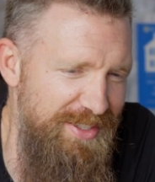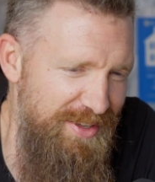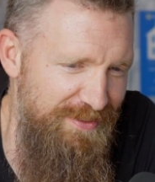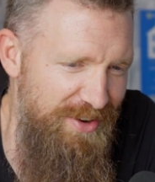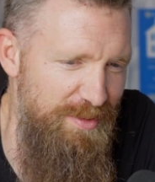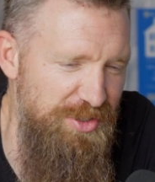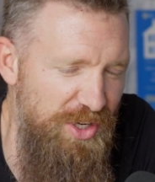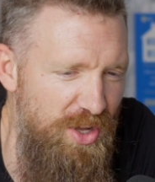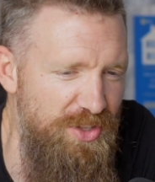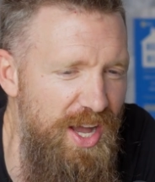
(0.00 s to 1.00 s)
very much a
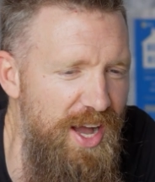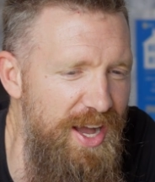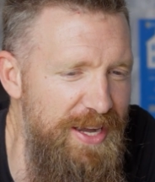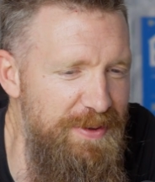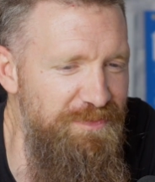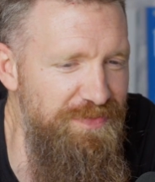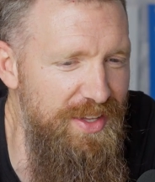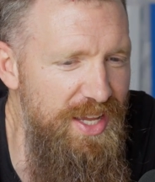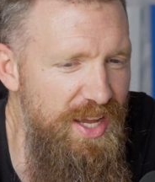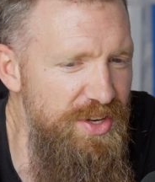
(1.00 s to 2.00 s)
cult.
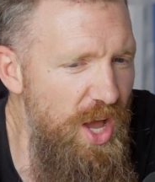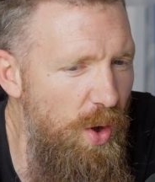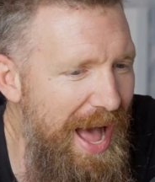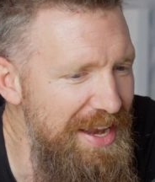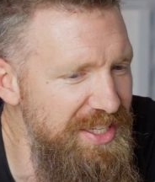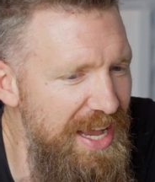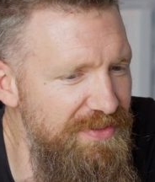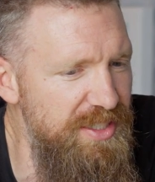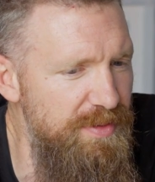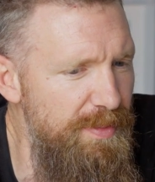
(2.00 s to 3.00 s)
No, I just have
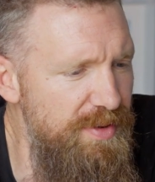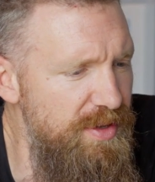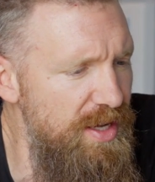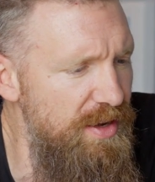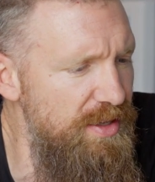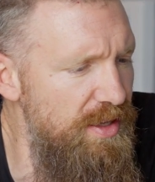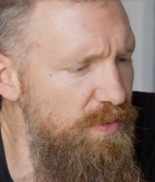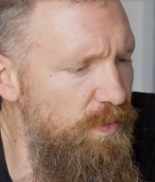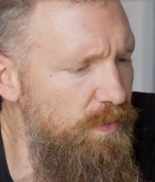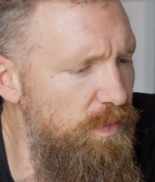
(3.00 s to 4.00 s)
this,
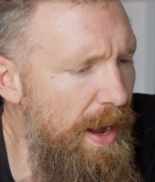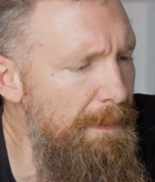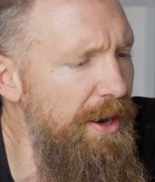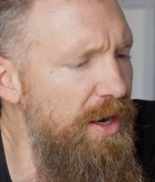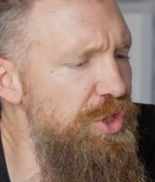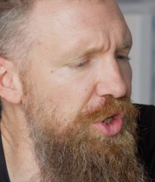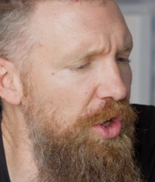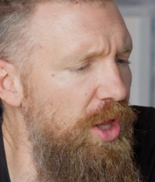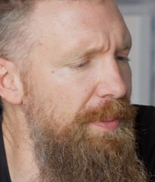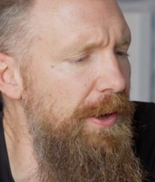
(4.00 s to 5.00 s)
I put out a
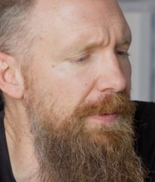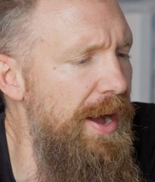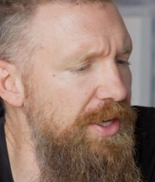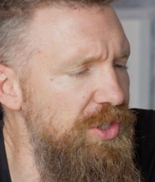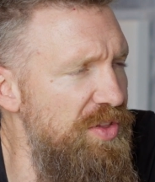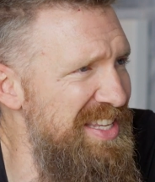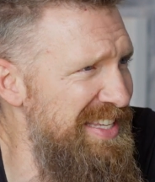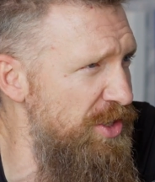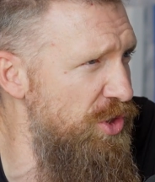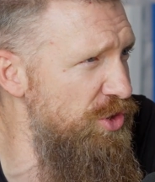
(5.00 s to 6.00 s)
journal at Bigger Pockets called the
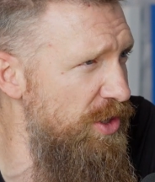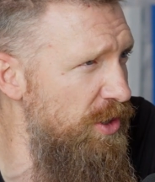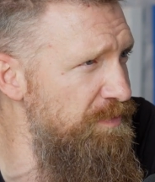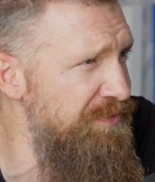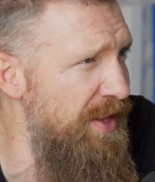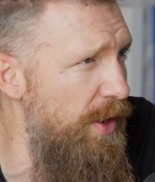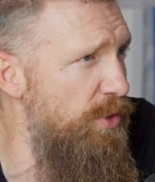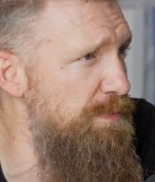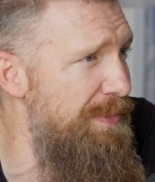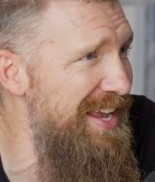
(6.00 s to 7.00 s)
Intention Journal, and it
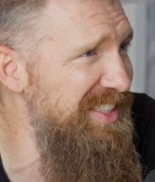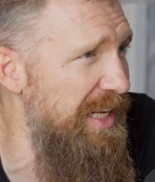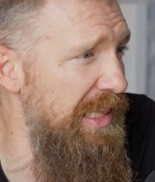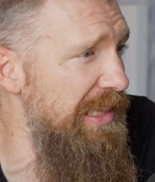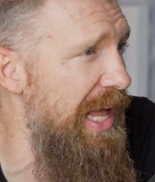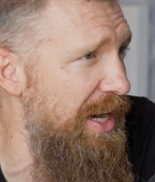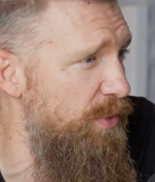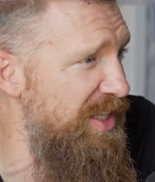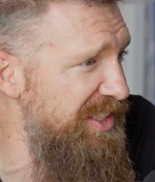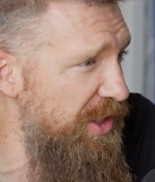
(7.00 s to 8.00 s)
was based on a lot of
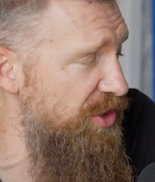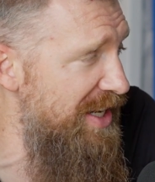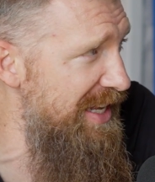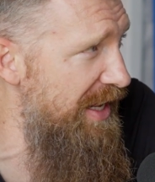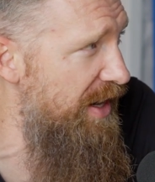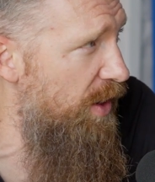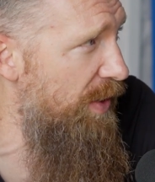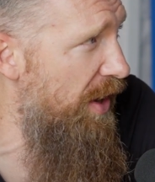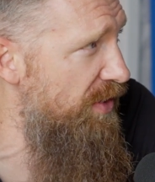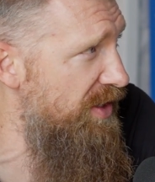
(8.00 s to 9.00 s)
research I did
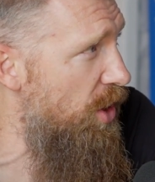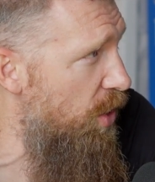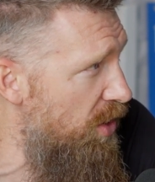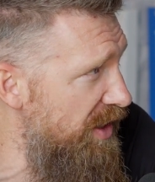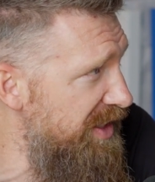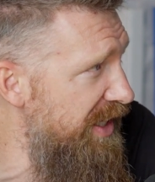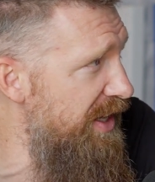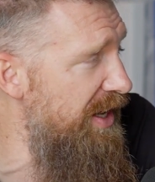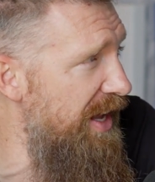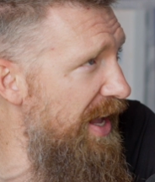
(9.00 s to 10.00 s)
around goals
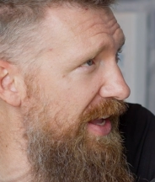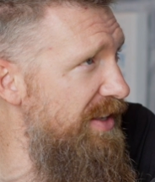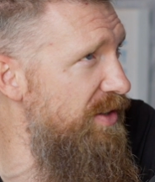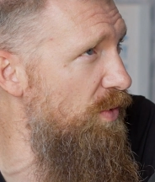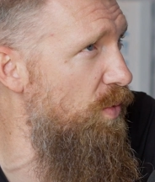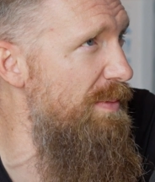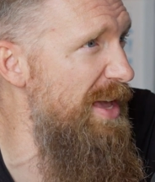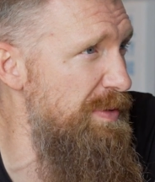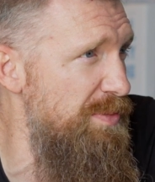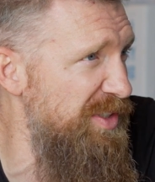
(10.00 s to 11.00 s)
and what
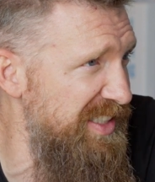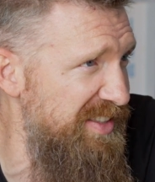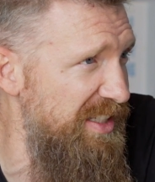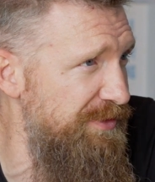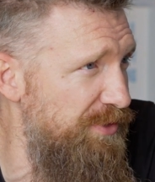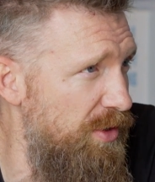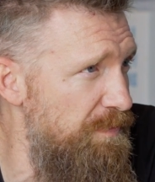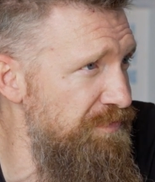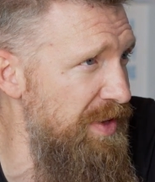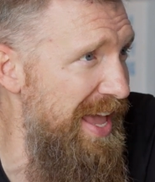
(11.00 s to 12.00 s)
makes people successful.
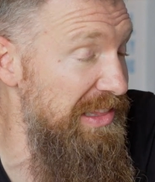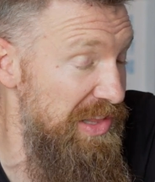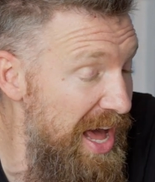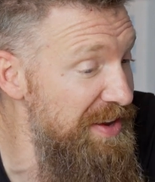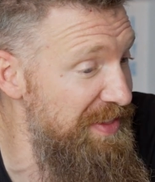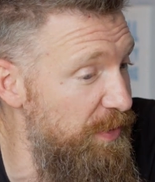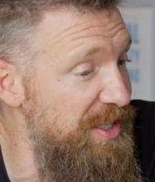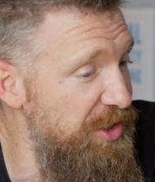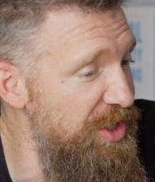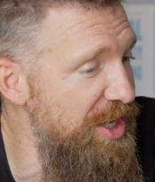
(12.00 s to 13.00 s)
And a lot of that
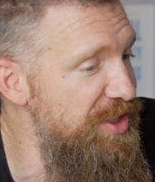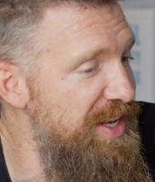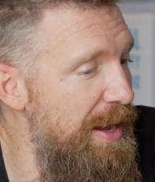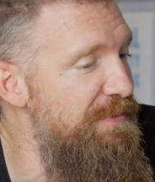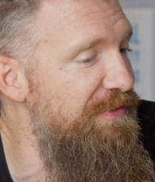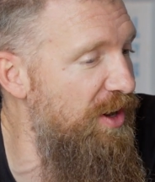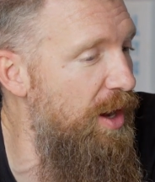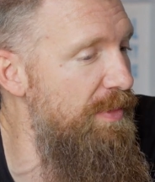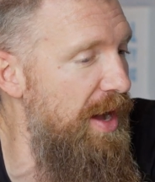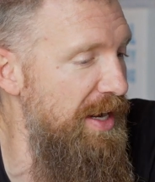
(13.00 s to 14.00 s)
research actually came
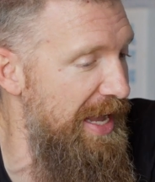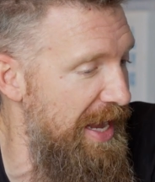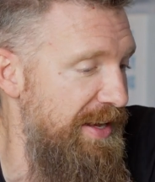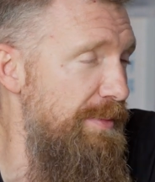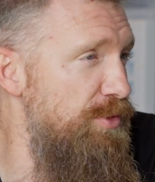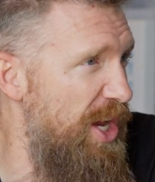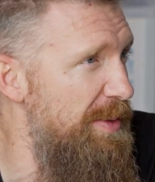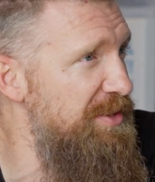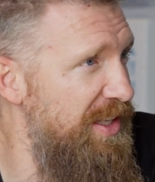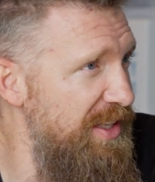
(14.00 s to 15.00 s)
from a guy named
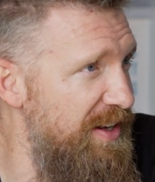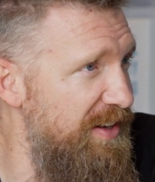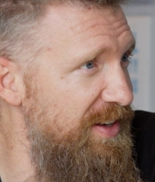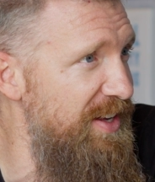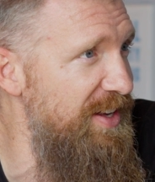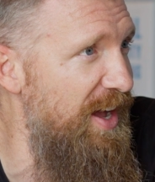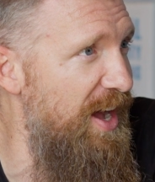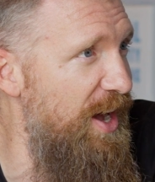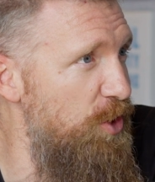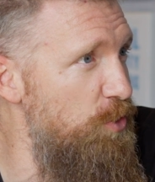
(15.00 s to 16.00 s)
James Clear,
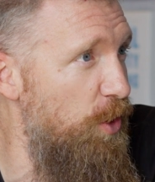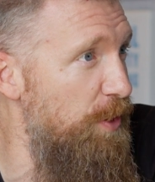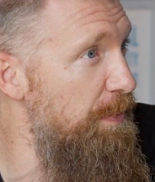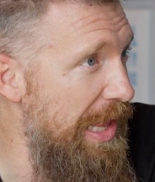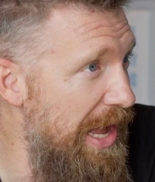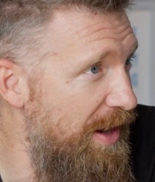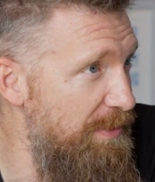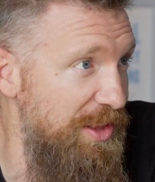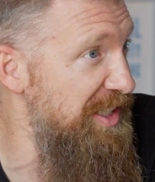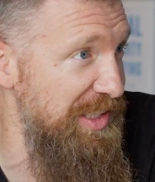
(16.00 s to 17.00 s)
who wrote a blog.
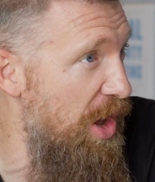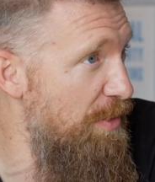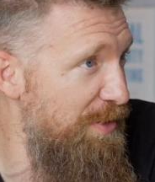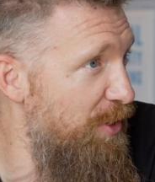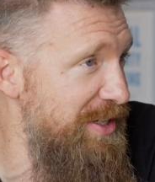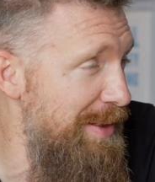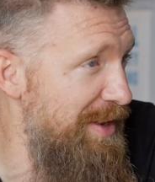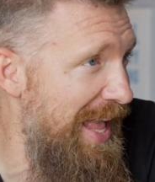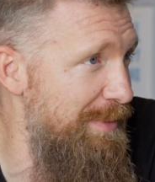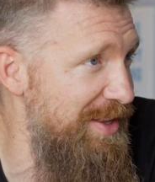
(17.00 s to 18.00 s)
This is long before
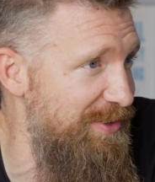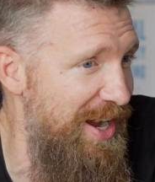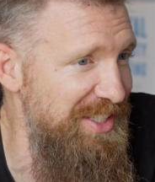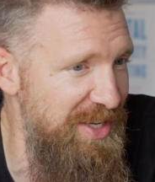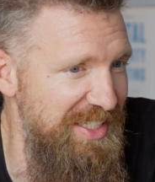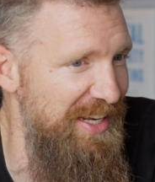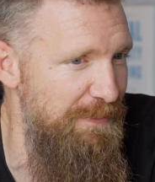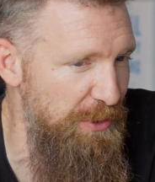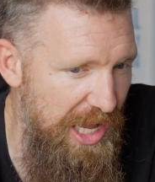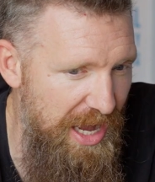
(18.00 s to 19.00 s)
Atomic Habits, right? So he just had a
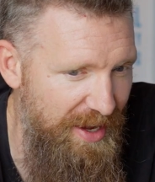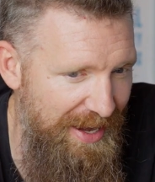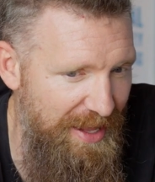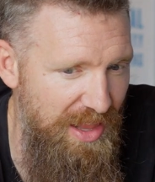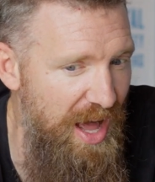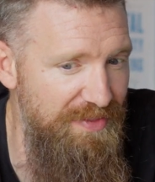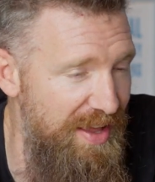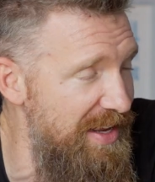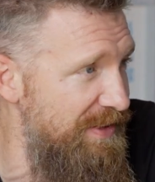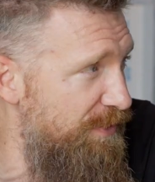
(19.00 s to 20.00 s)
blog, and a lot of
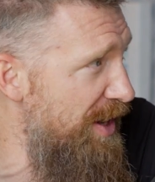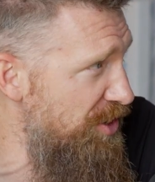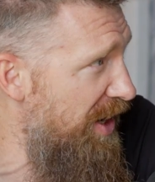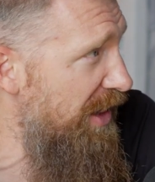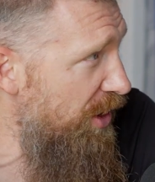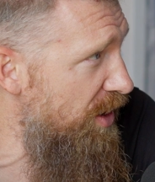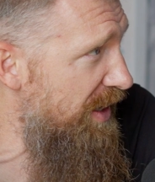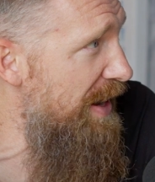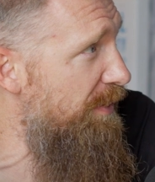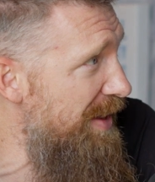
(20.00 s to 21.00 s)
that information I learned
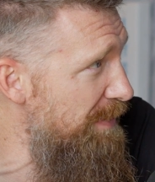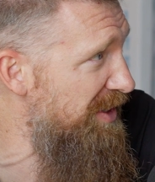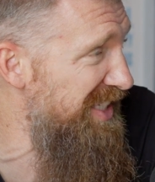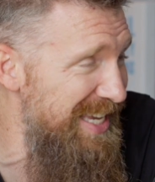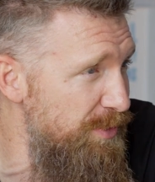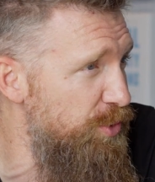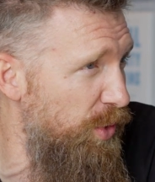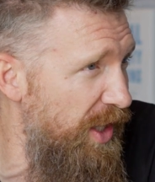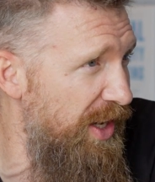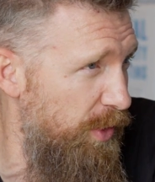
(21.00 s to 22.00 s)
came from him because he was
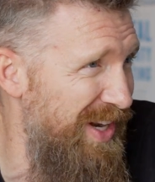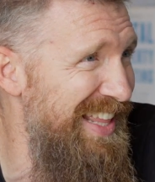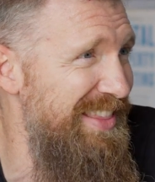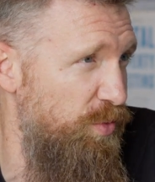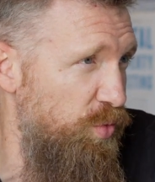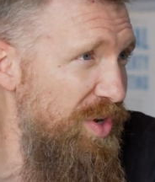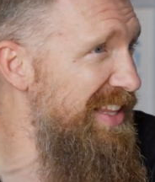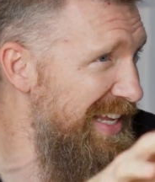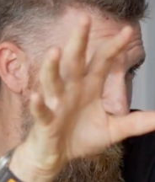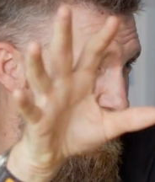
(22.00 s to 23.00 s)
really good at reading the
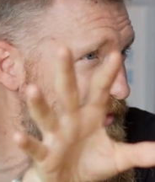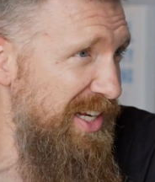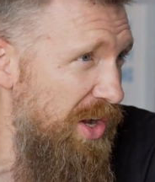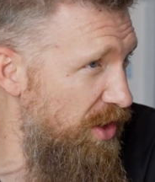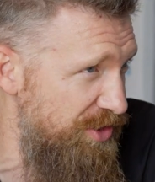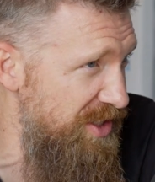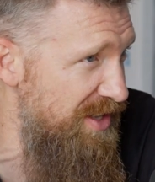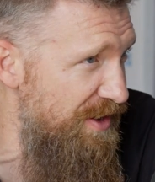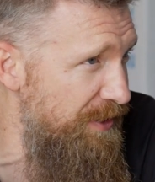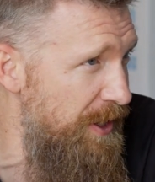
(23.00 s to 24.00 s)
really in-depth psychology
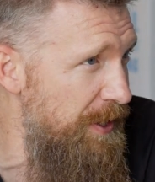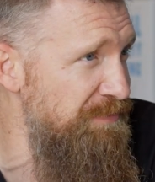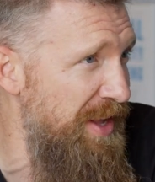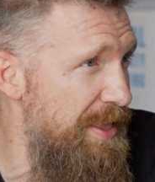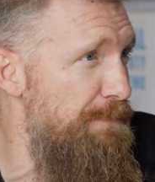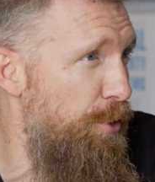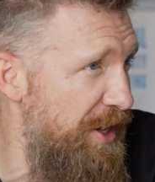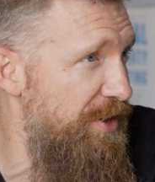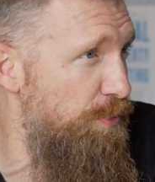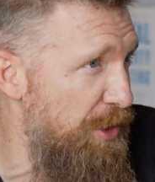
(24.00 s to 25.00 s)
stuff and then put it
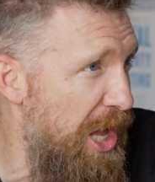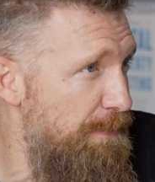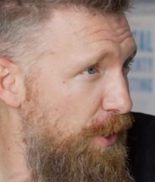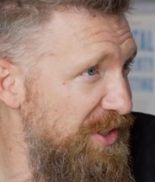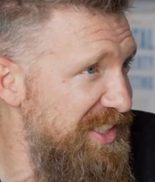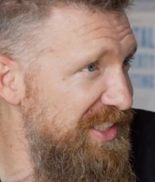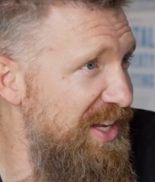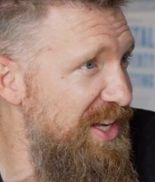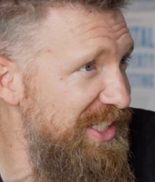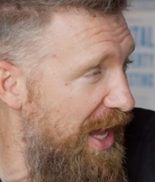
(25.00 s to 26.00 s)
into blog posts.
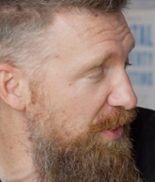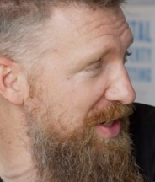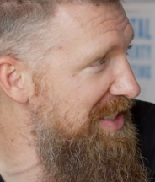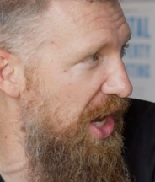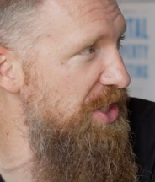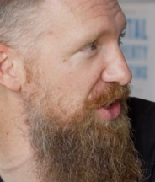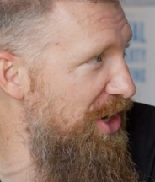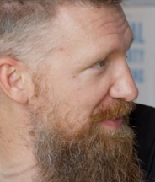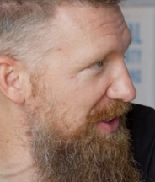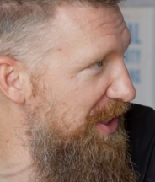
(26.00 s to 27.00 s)
So I'd read tons of
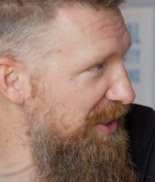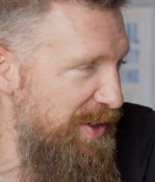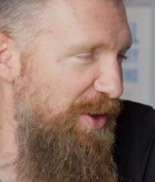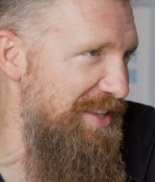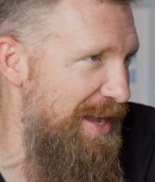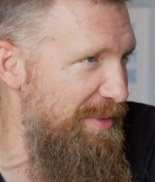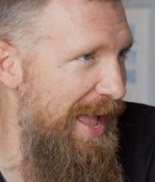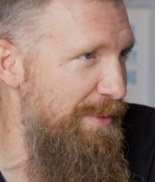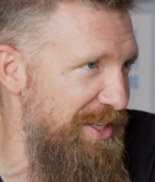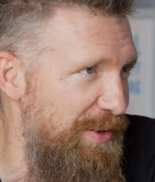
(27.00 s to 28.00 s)
James Clear. So when he wrote Atomic
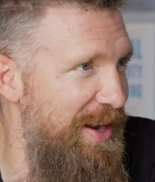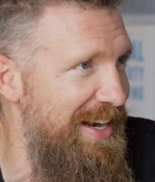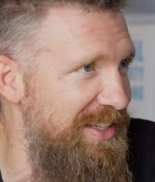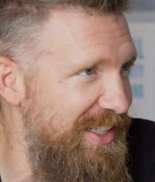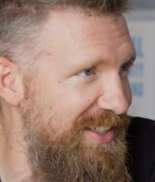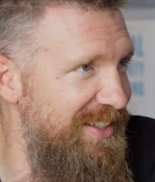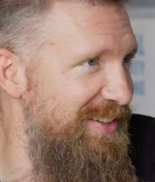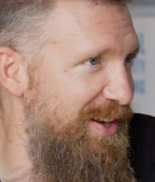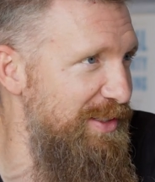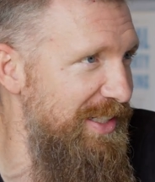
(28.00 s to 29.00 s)
Habits, I read it and I was like,
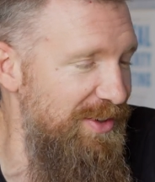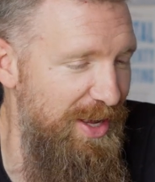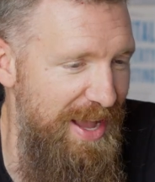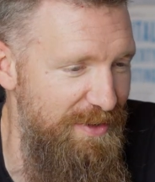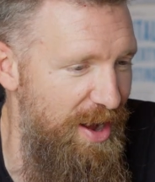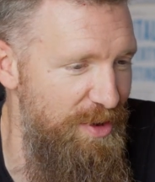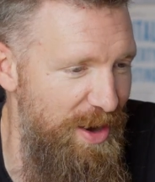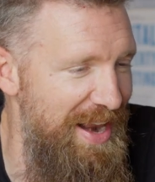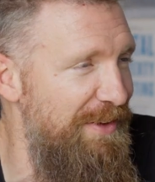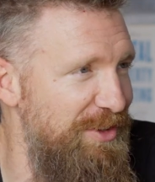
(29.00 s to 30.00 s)
okay, I
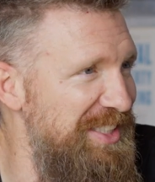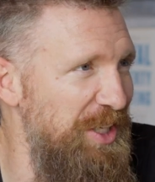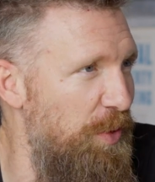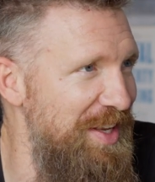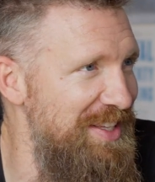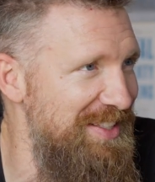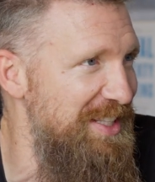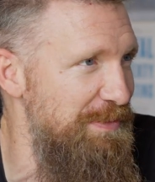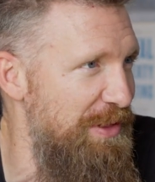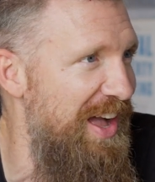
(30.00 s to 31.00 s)
read every single one of these in
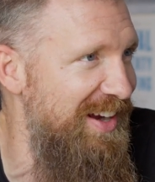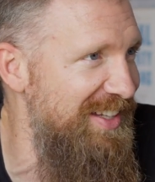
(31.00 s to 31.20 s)
his blog